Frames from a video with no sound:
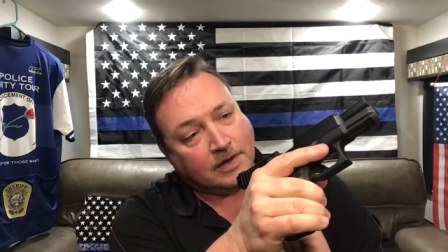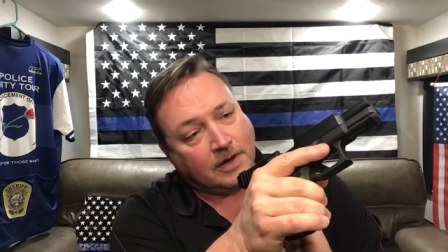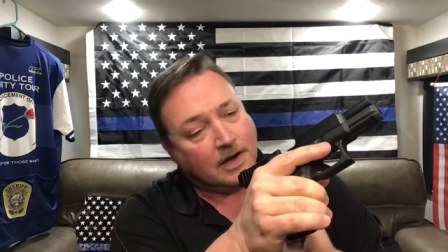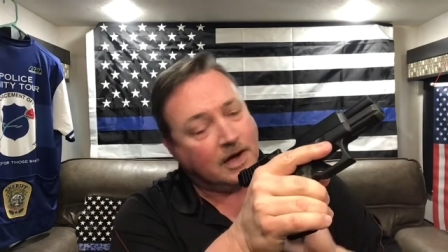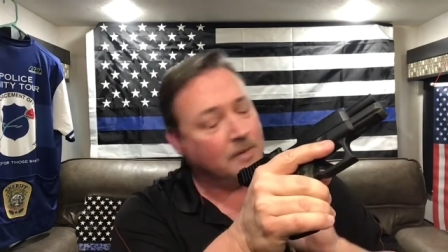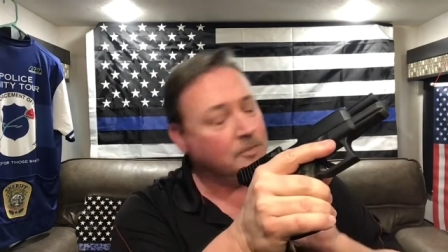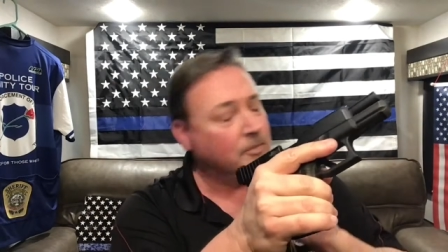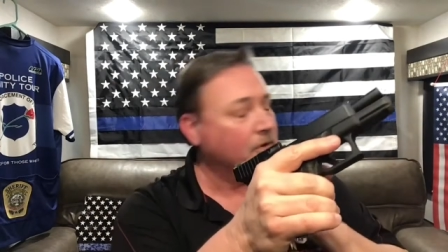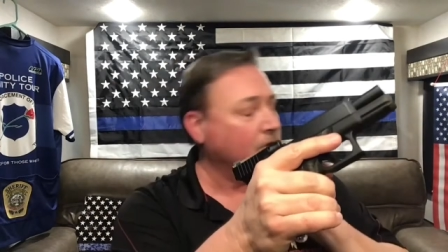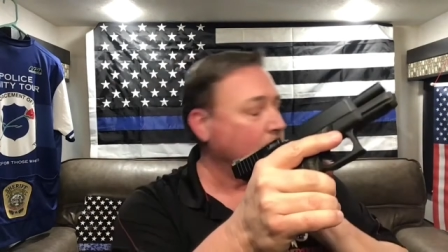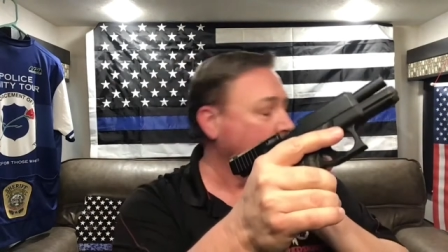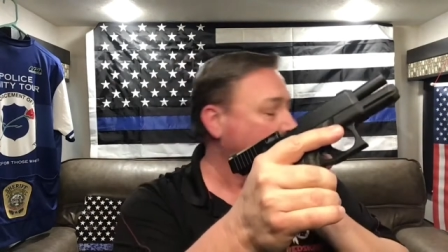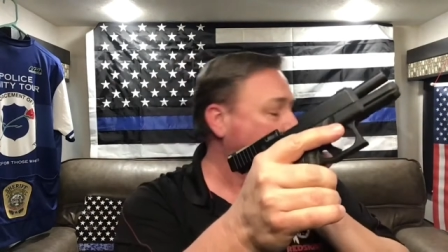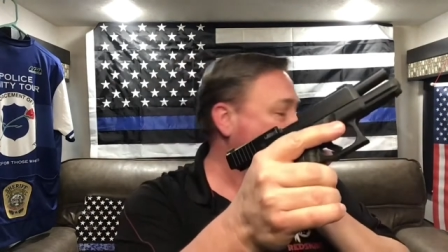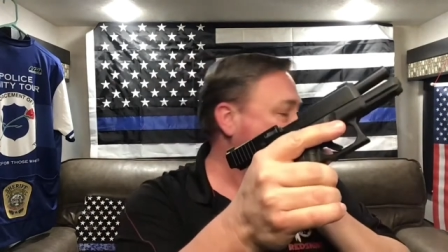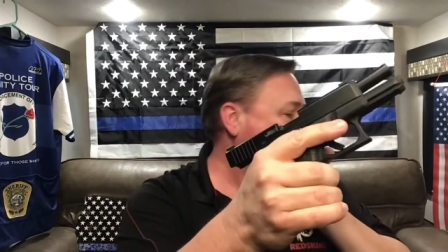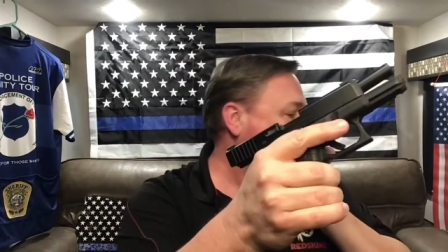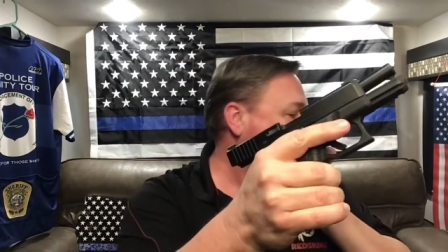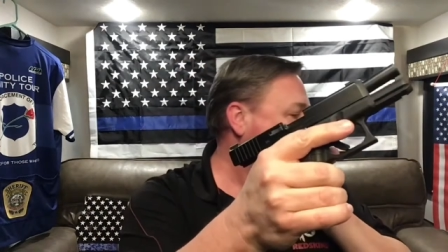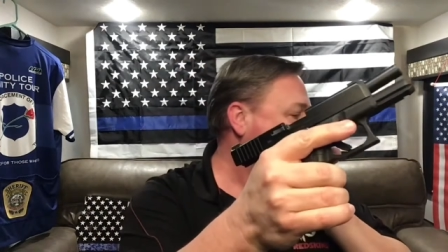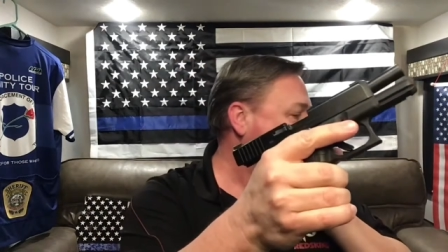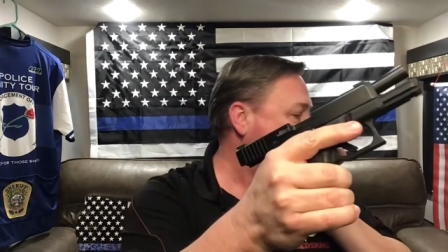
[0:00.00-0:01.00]
I'm going to look
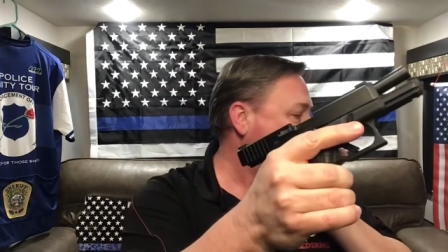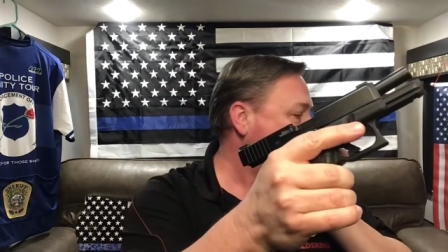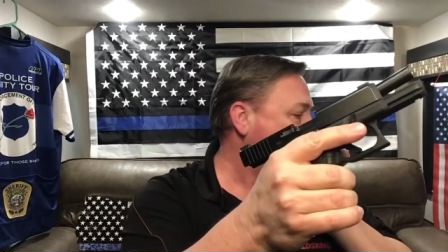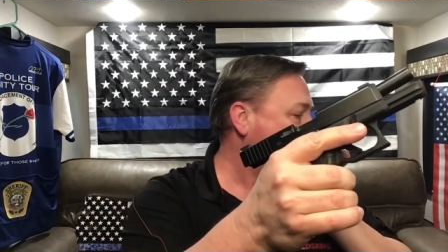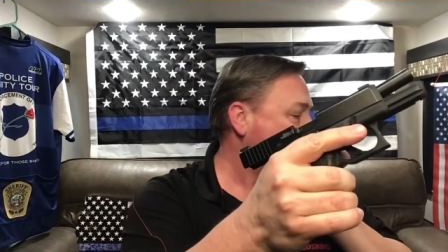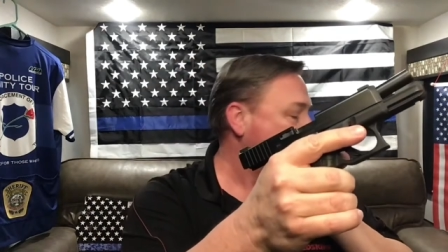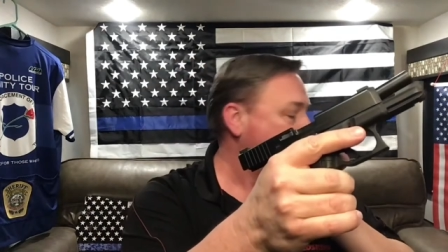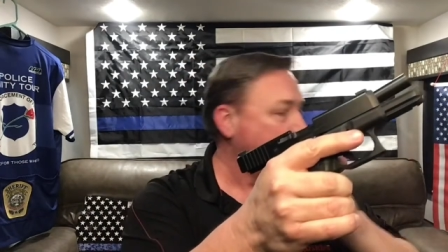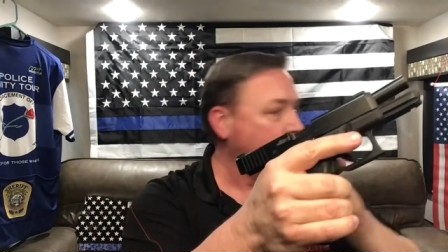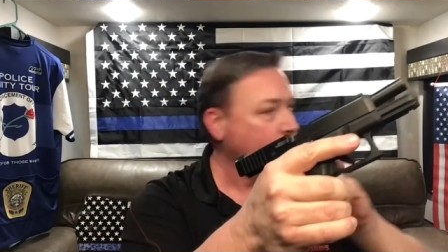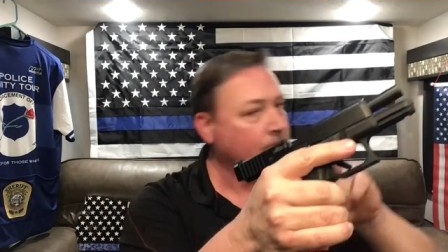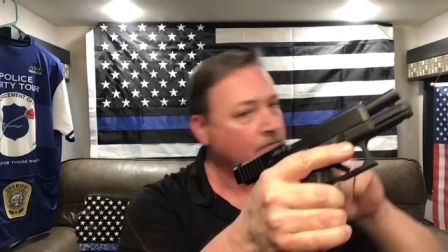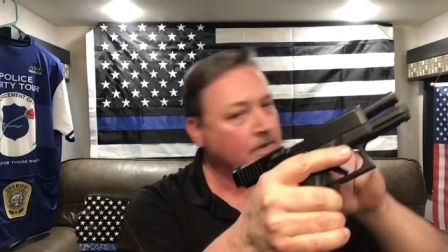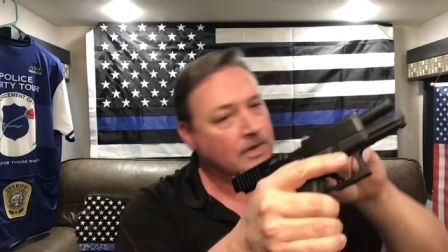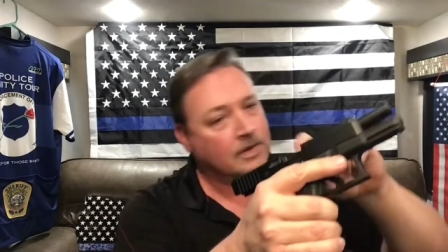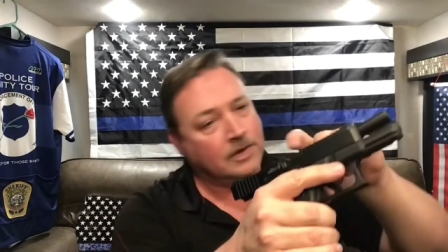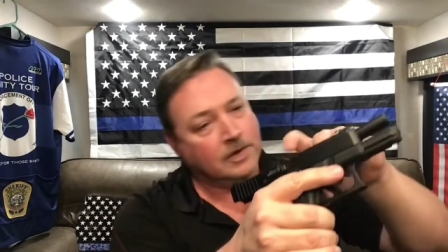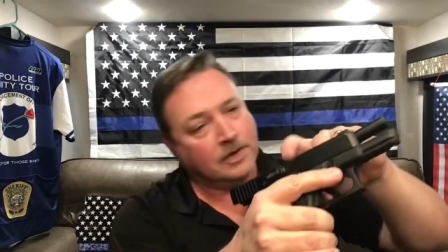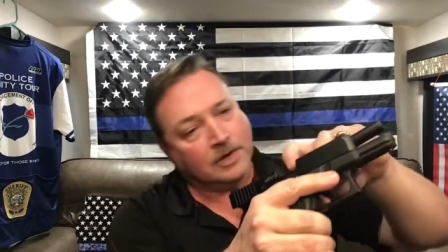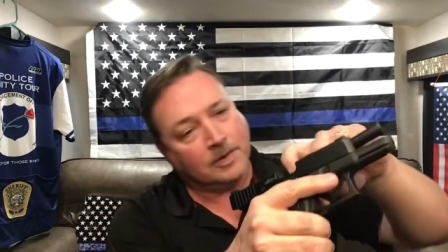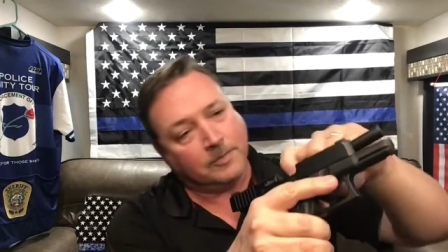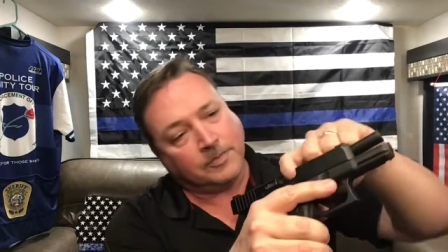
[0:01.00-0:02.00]
away,
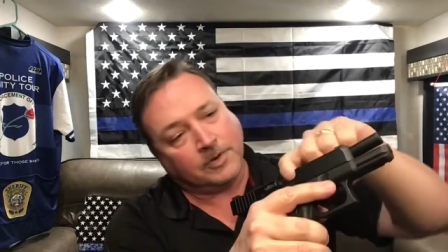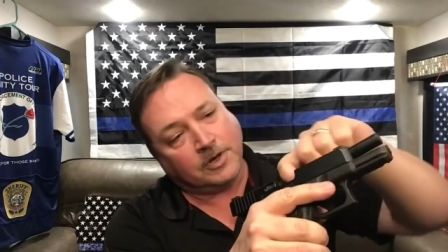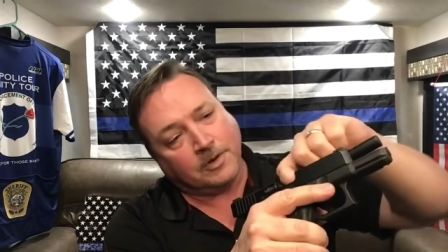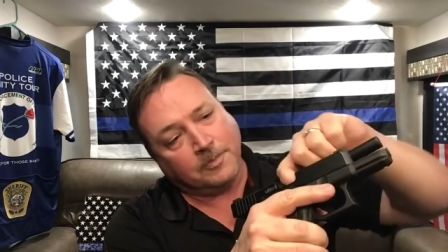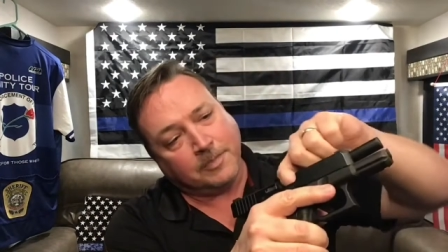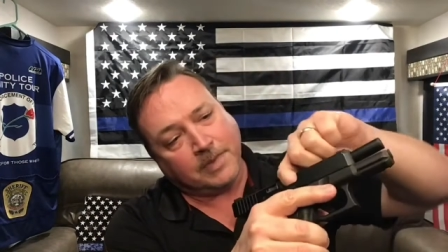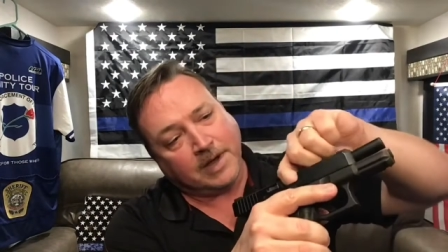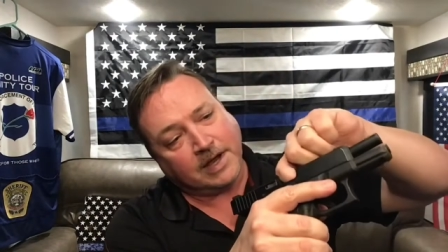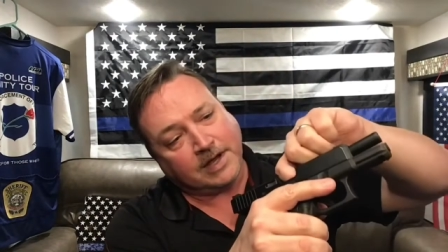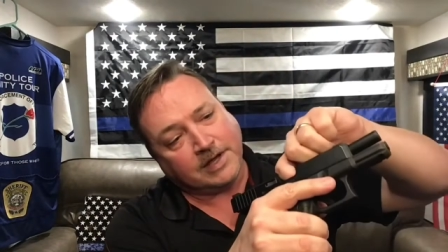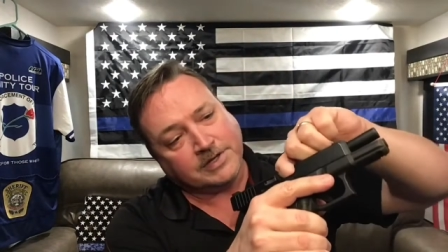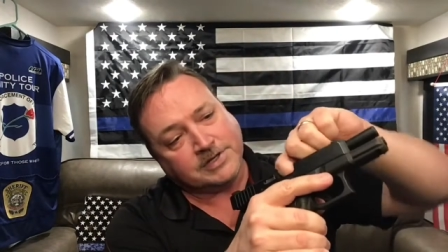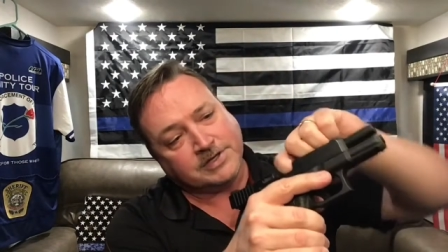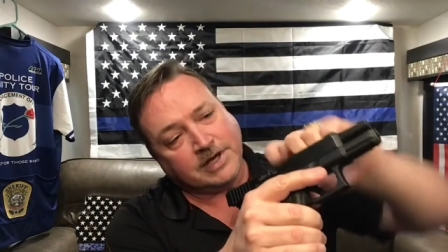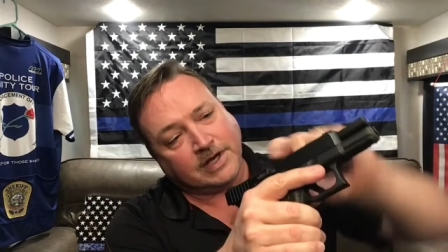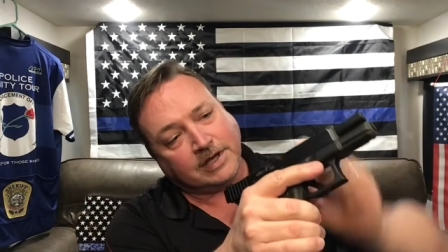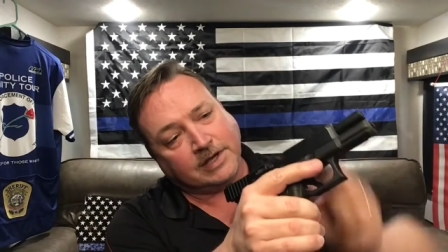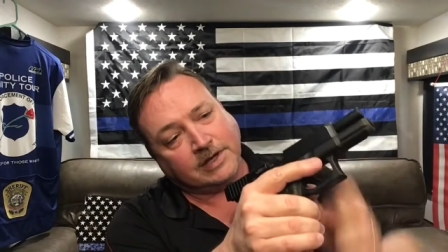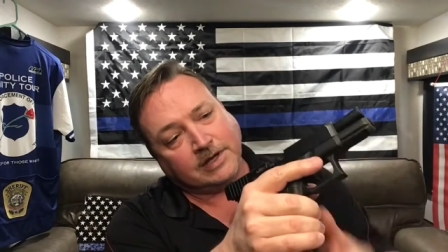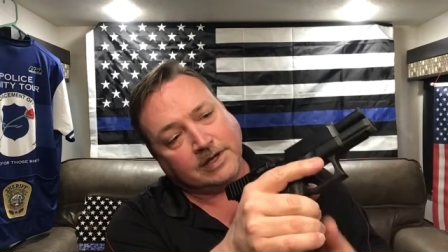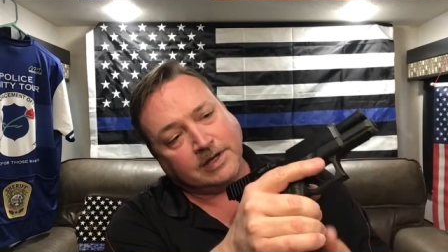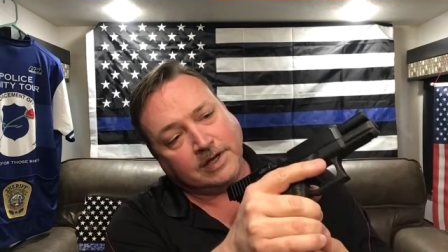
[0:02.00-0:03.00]
and I'm going to come back and
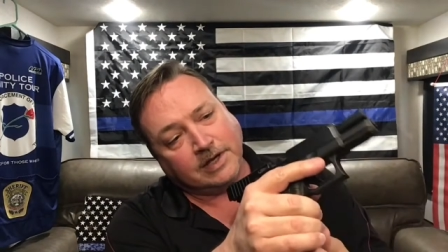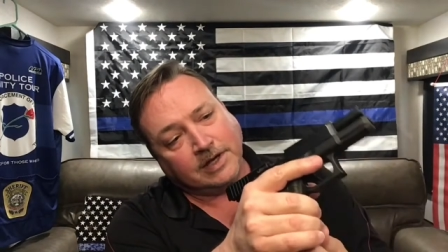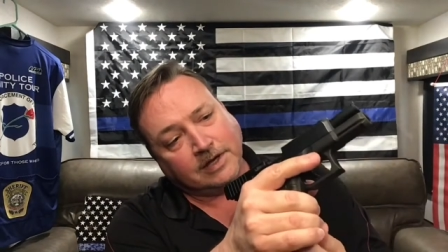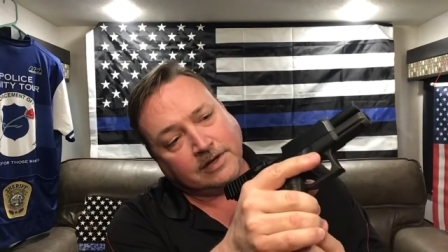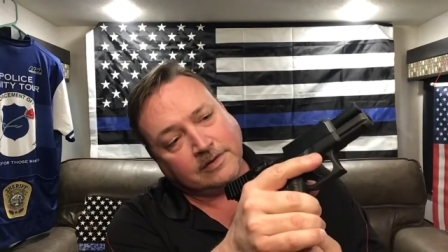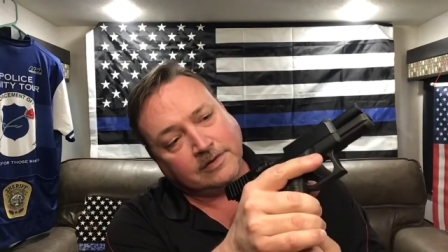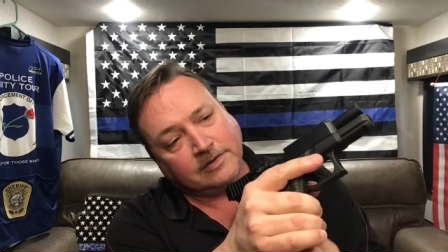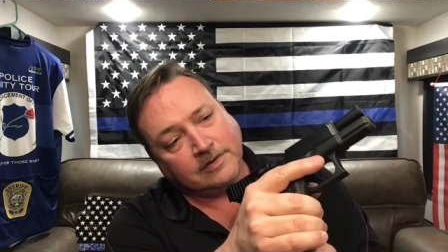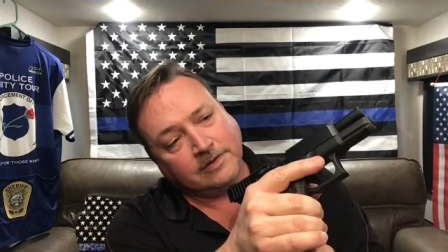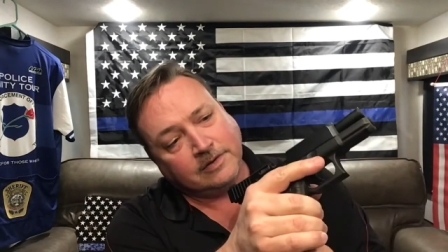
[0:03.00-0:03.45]
check it again.